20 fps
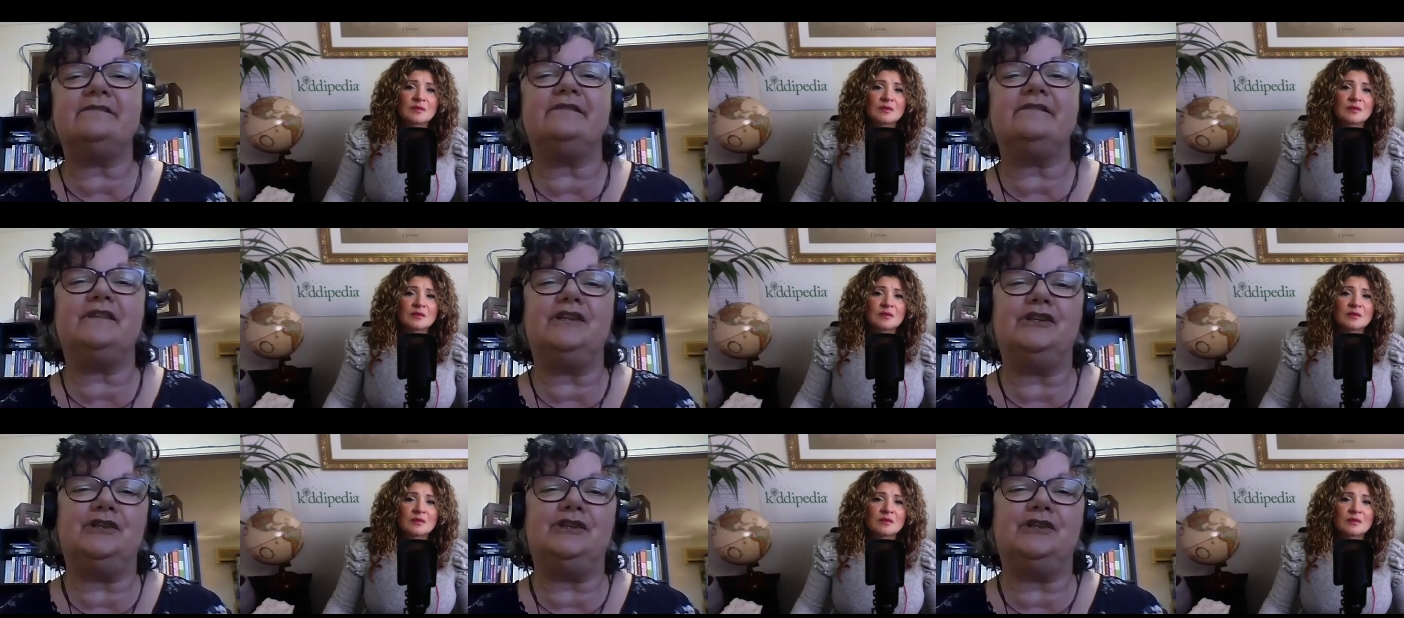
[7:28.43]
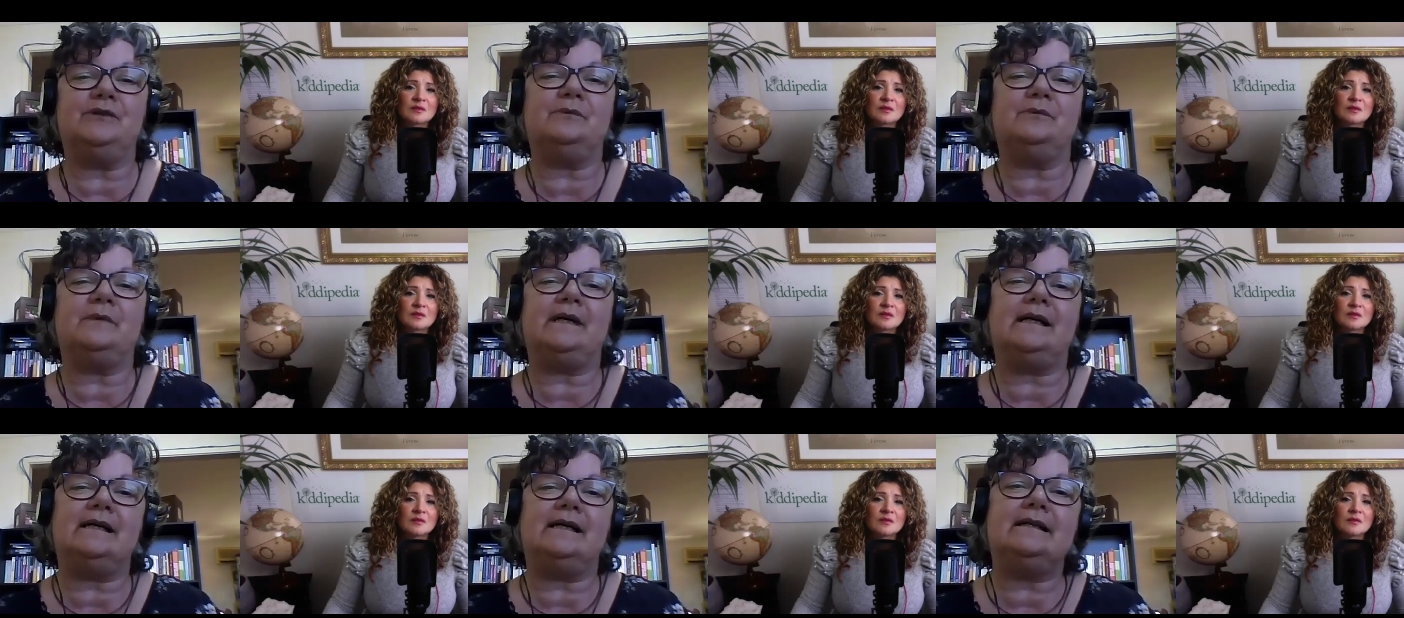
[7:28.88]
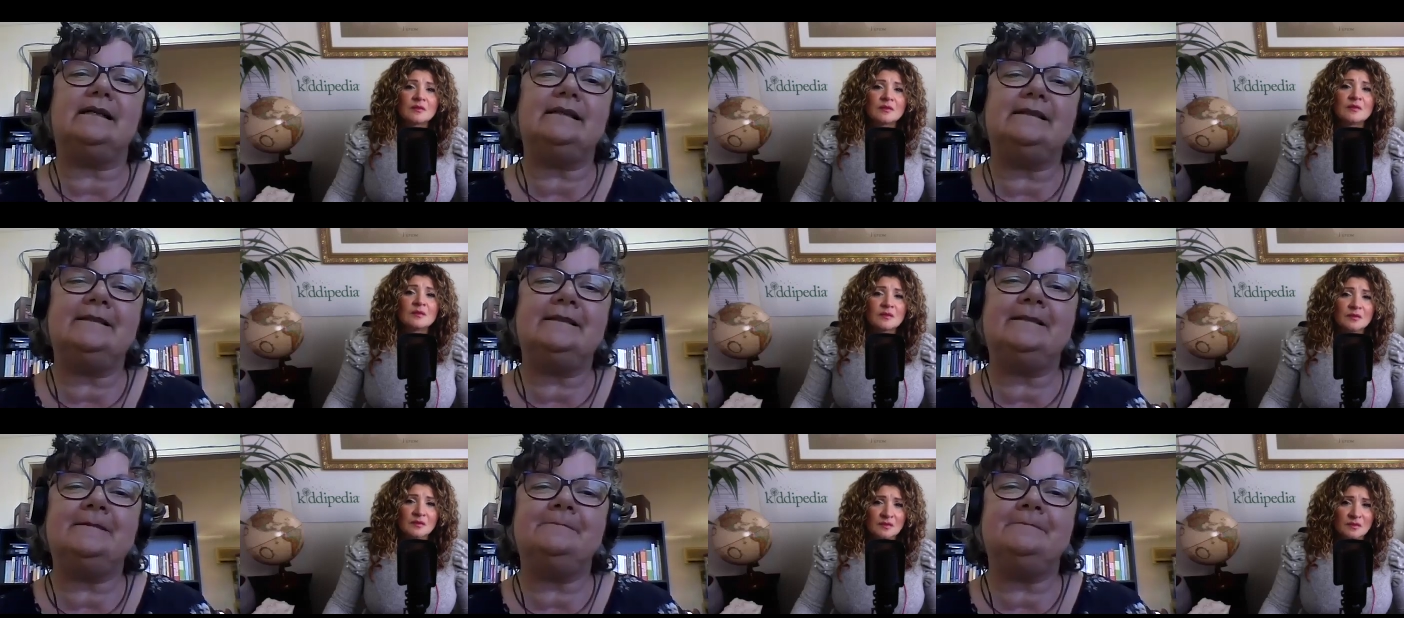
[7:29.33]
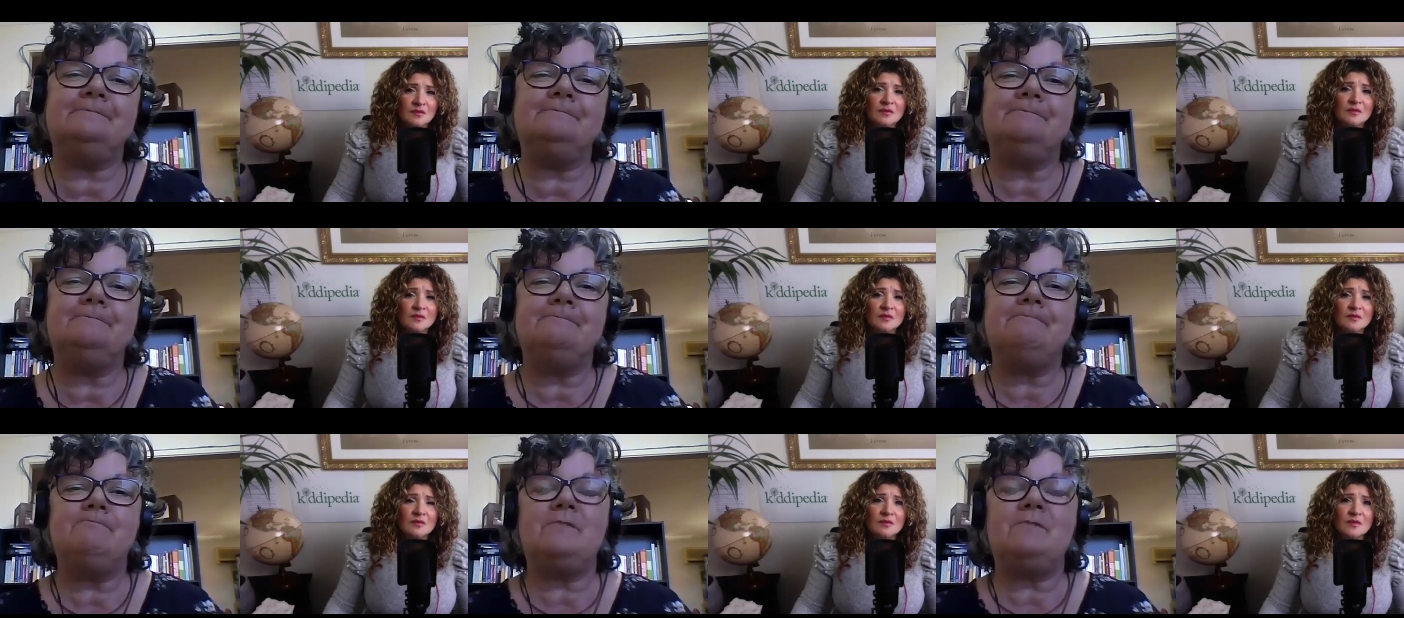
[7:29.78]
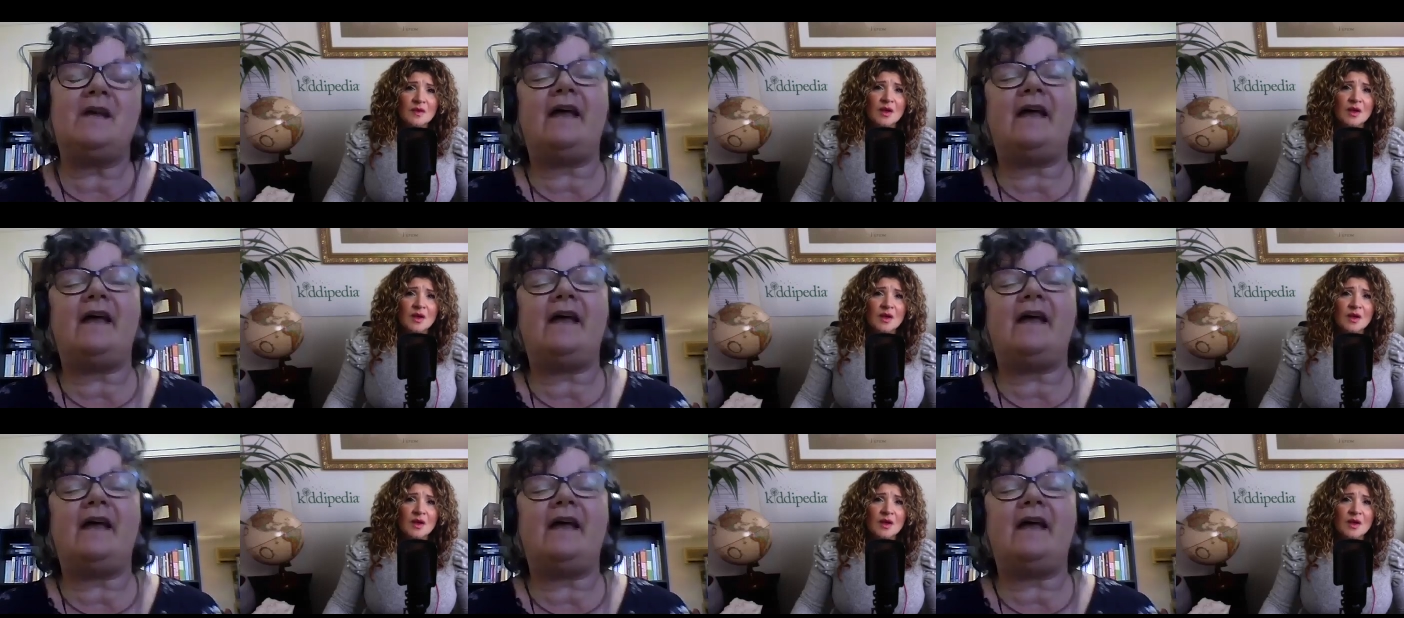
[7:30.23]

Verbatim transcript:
Speaker 1: for you are. Mm-hmm. And